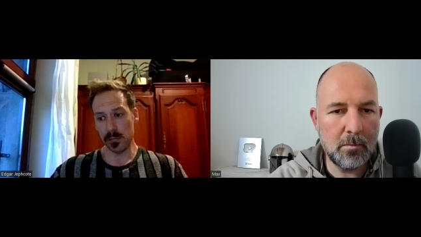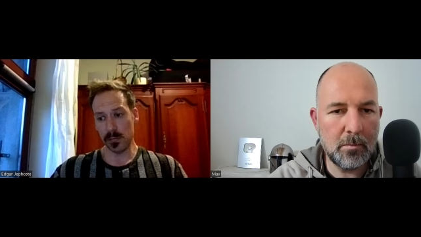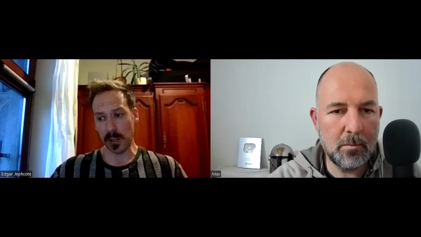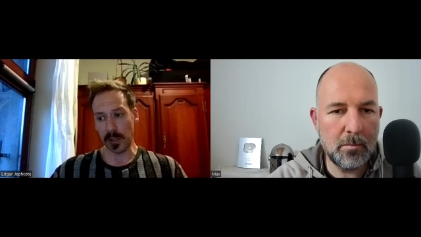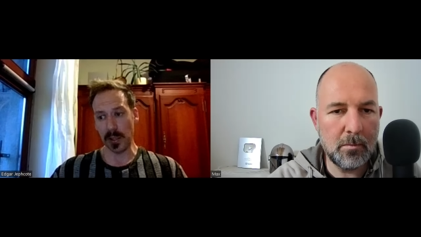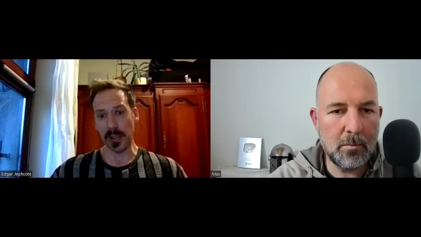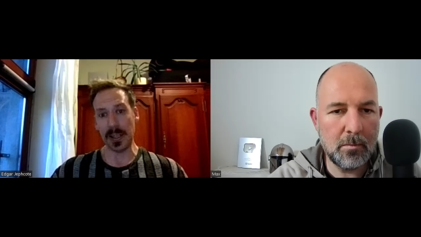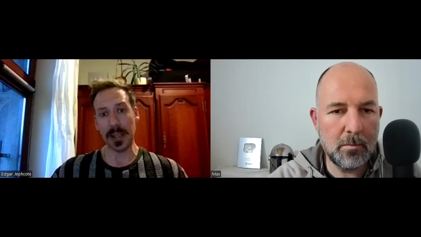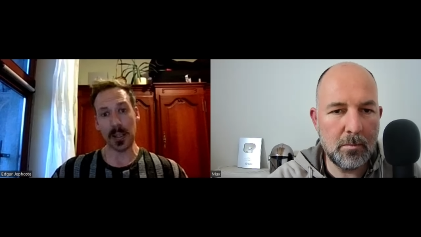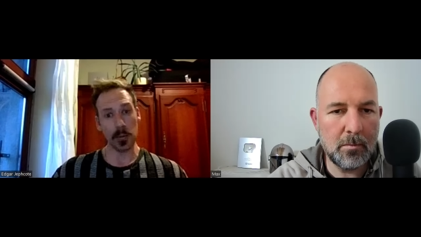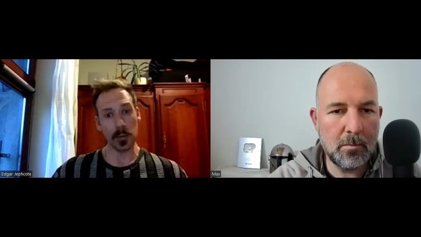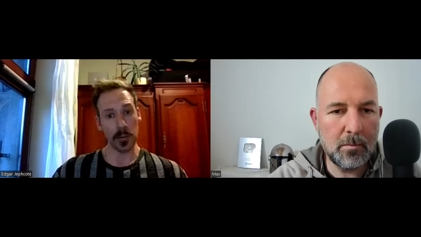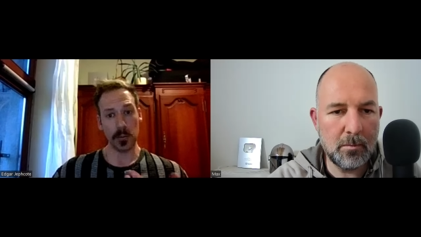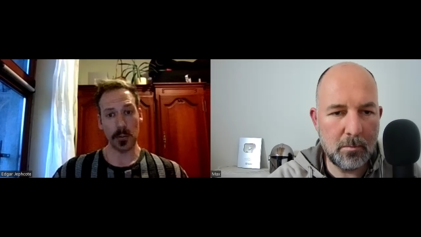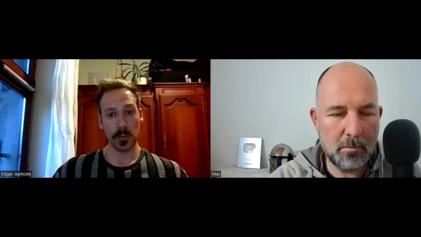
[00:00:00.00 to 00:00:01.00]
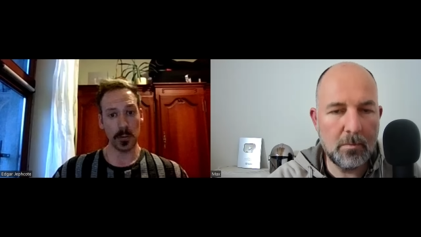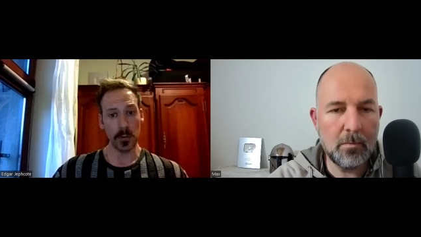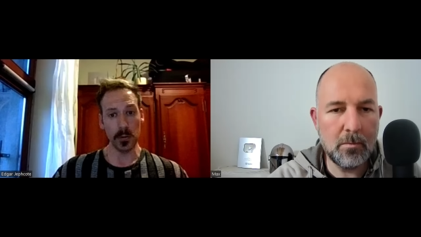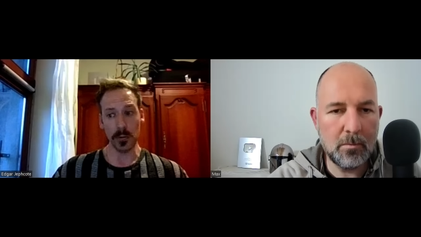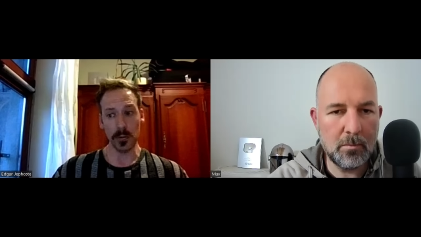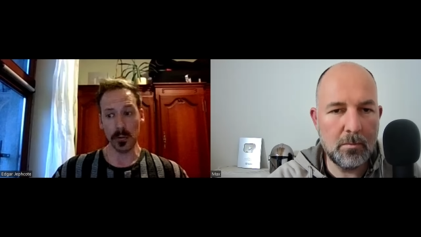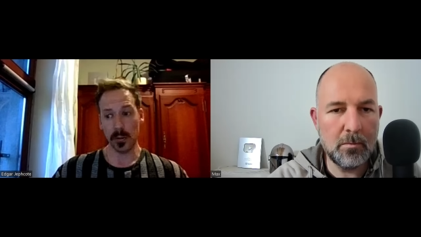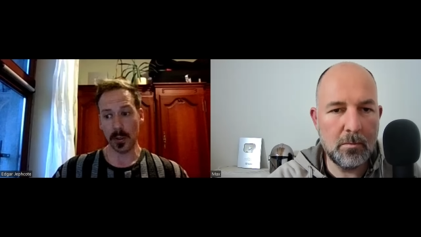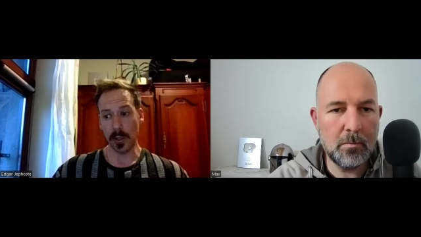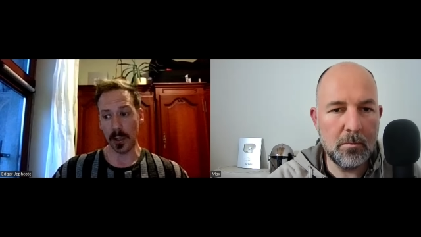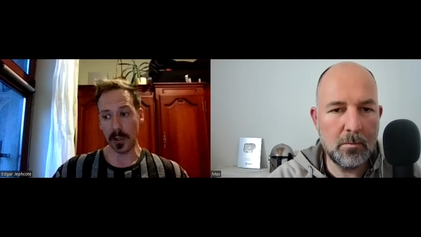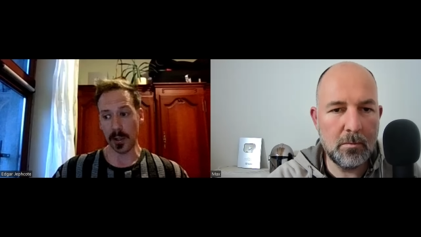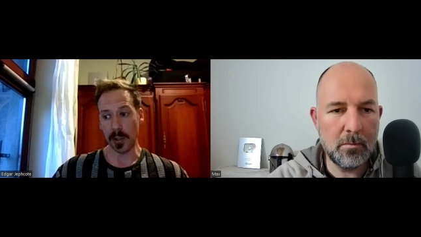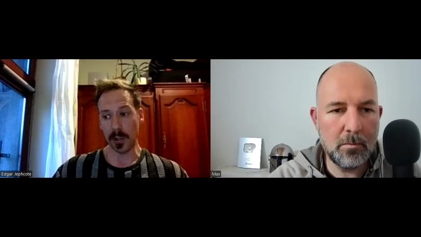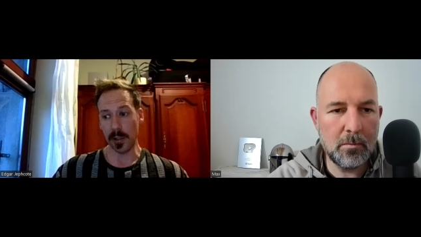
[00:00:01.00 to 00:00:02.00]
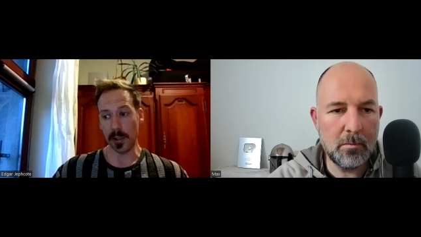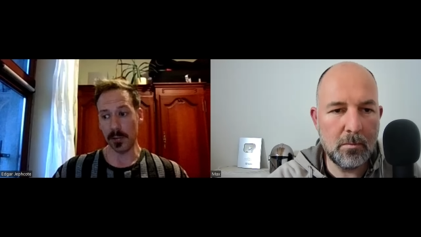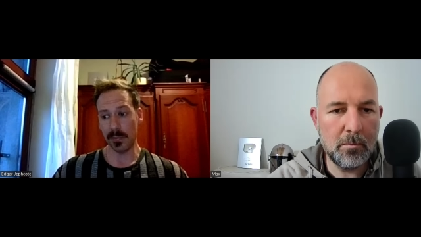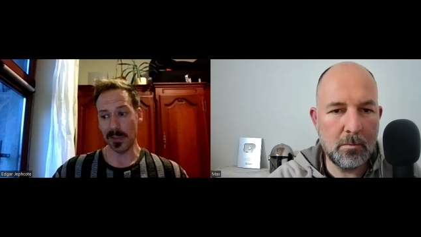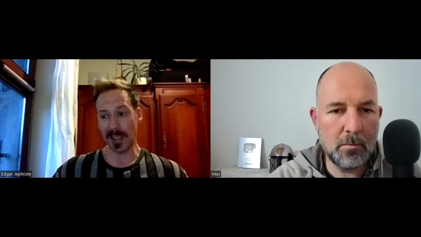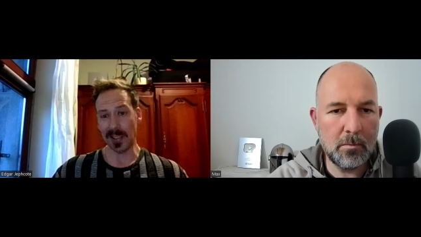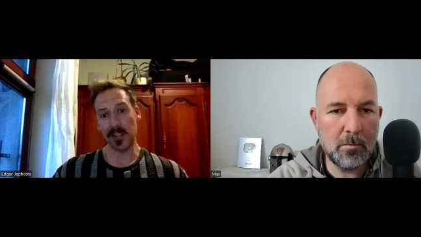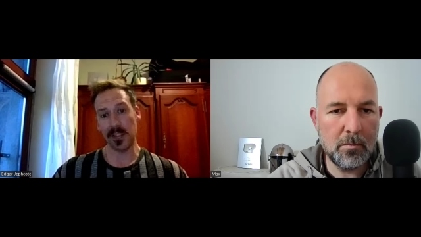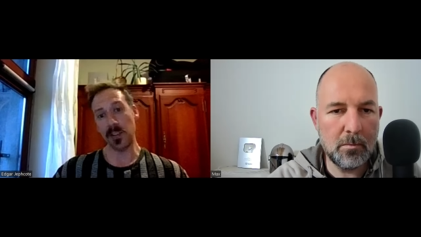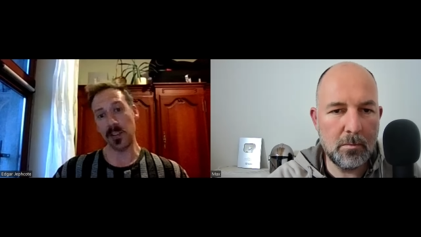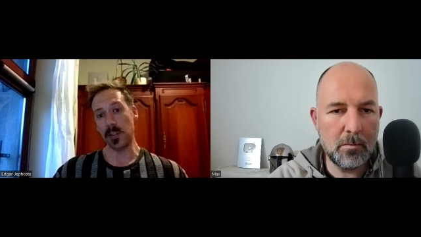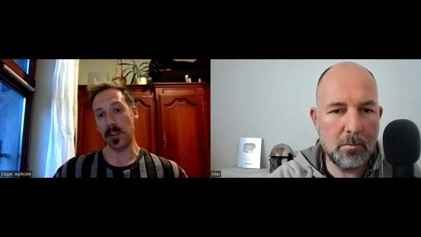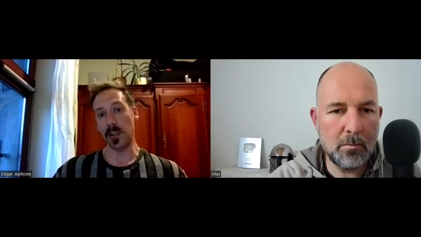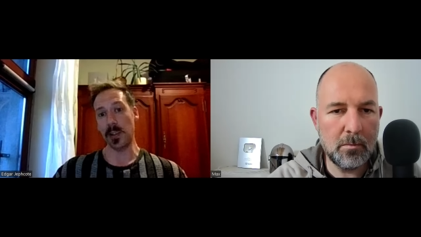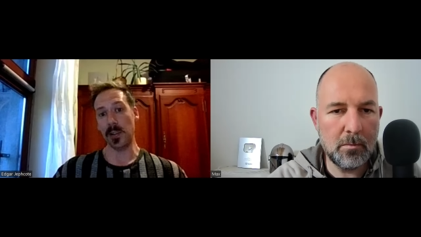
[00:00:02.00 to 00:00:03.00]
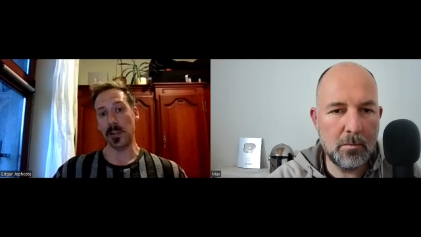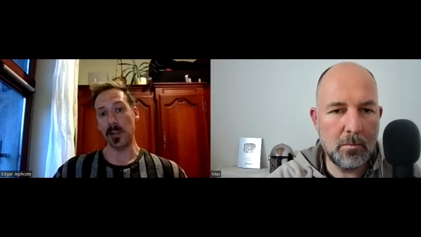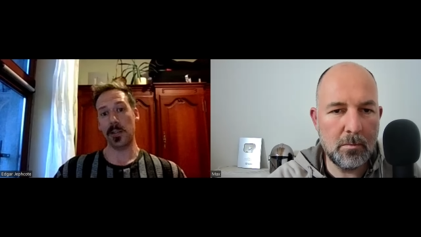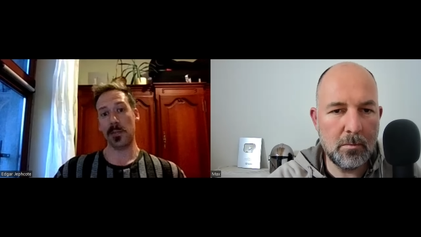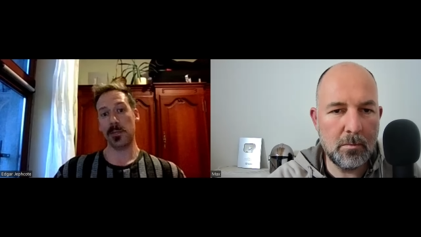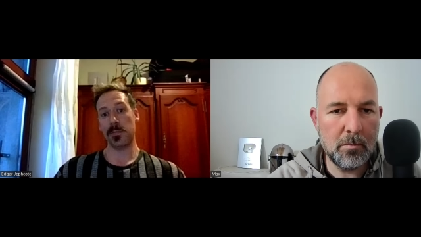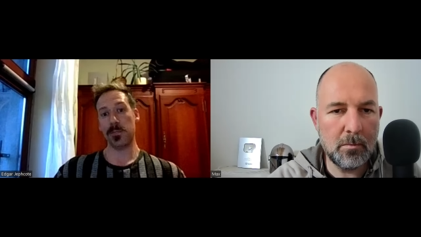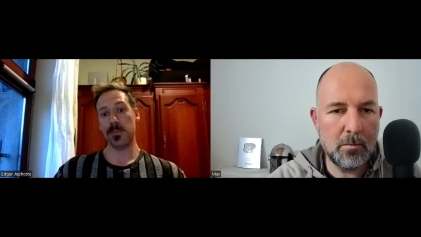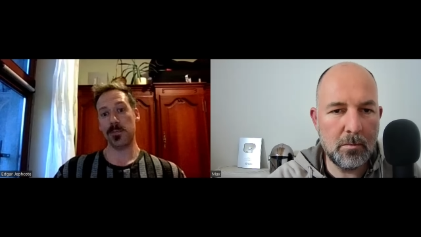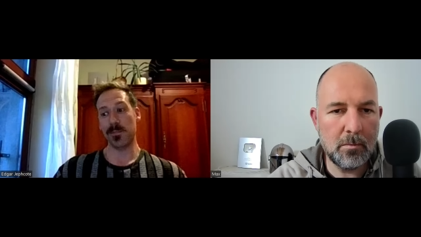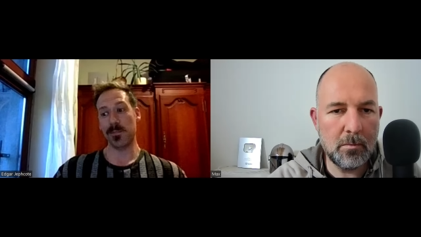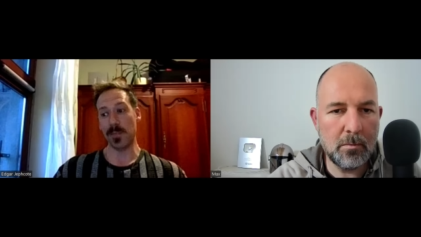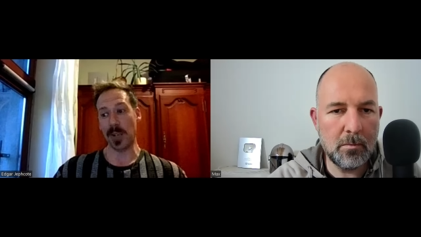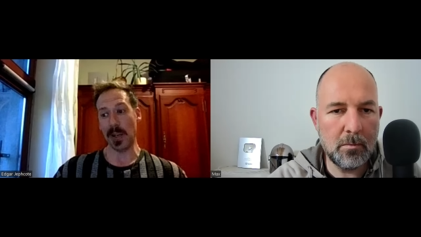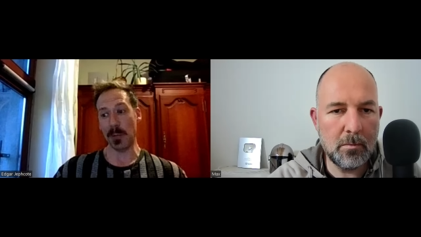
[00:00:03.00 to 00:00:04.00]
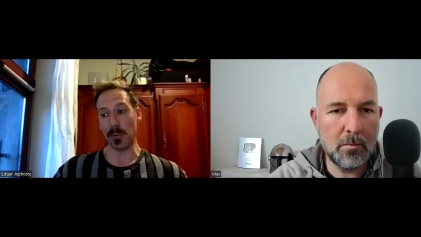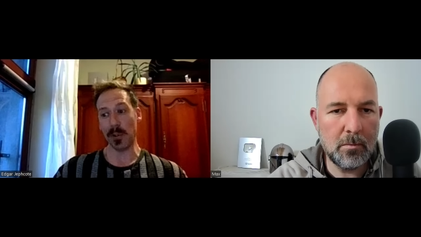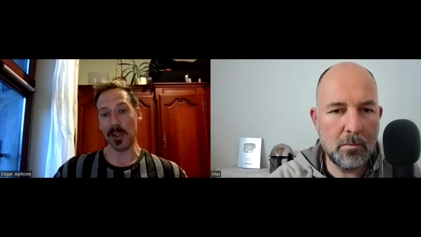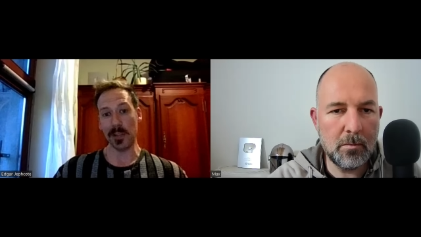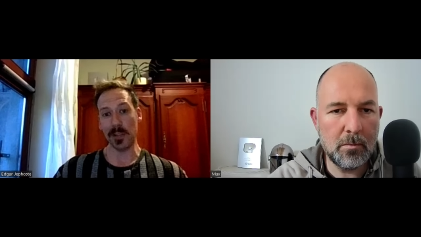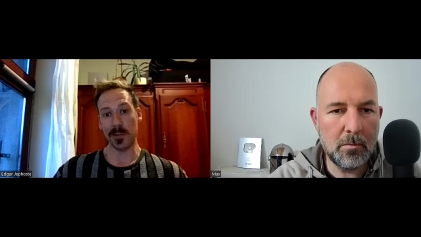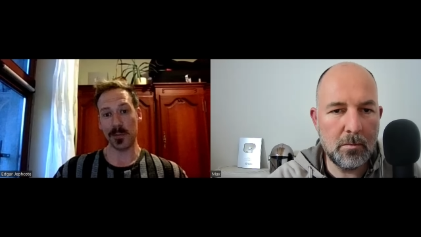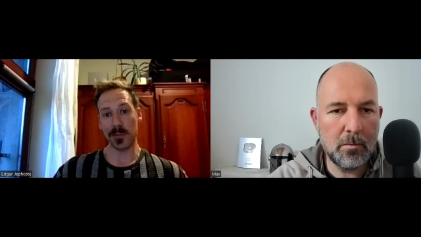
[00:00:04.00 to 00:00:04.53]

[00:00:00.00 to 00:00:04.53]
Speaker 1: like a language school, I actually decided I'm going to